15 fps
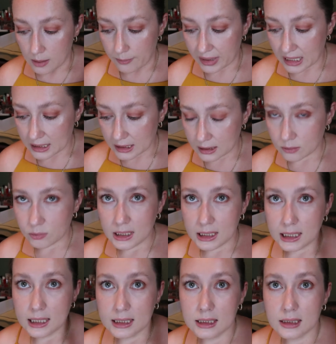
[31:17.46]
But I didn't want to
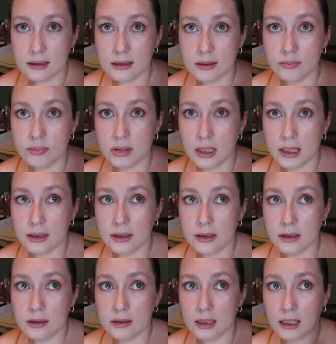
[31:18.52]
get the lip
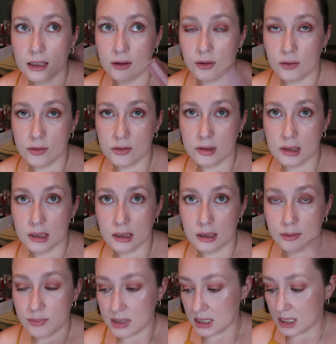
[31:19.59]
liner that goes with the
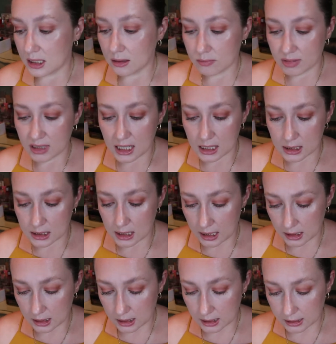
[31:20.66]
lipstick because I
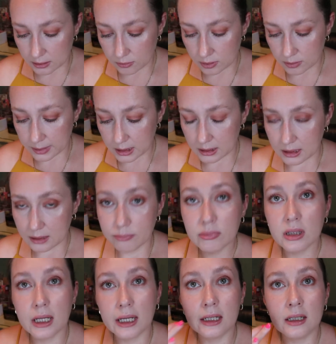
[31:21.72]
like when my lip
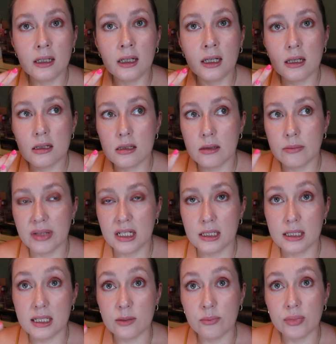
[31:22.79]
line is a bit
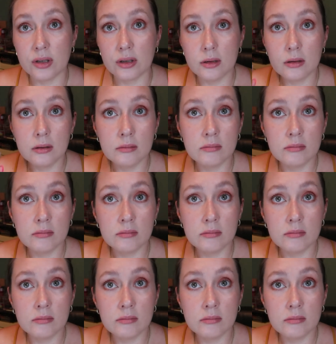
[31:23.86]
deeper